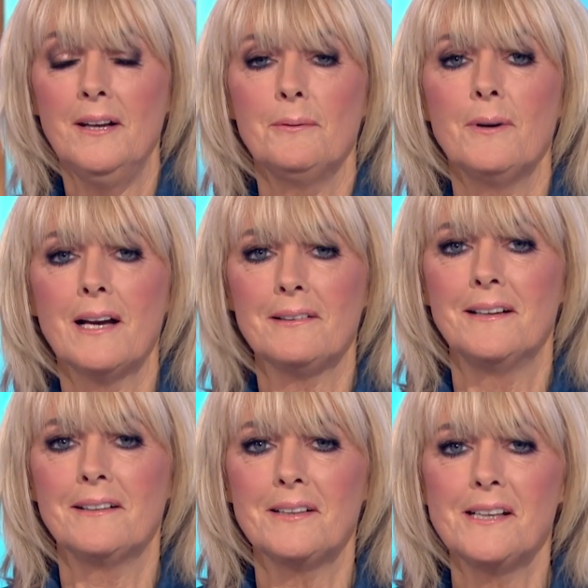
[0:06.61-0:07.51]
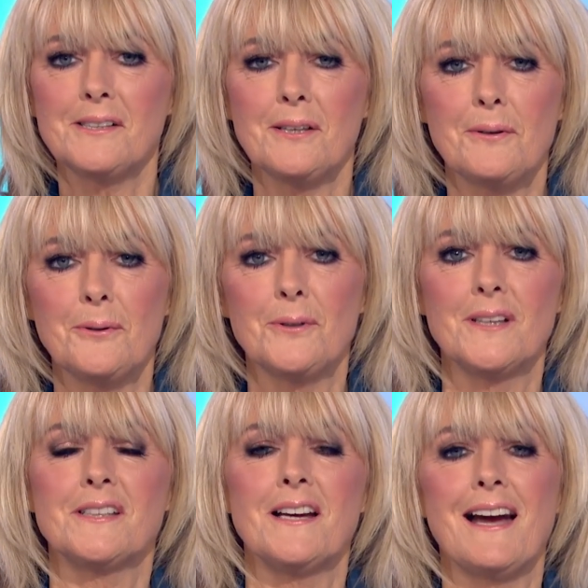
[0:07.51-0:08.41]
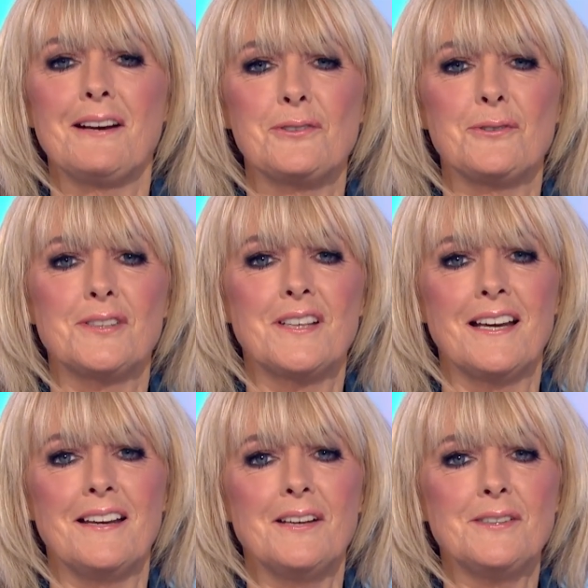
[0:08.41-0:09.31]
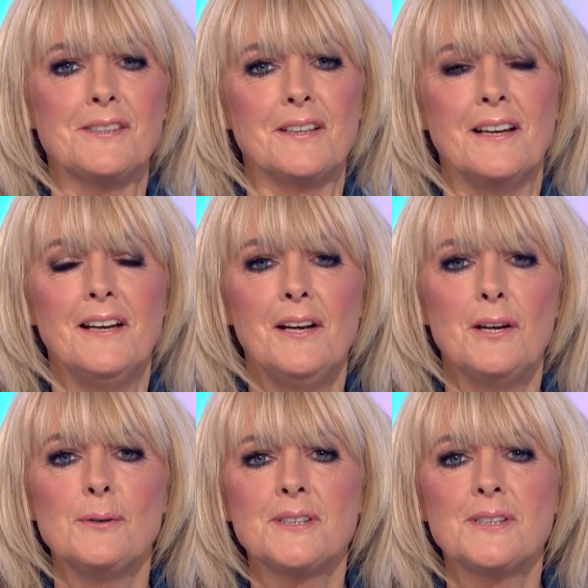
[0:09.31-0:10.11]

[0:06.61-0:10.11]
Well, at least according to actress Kate Hudson, who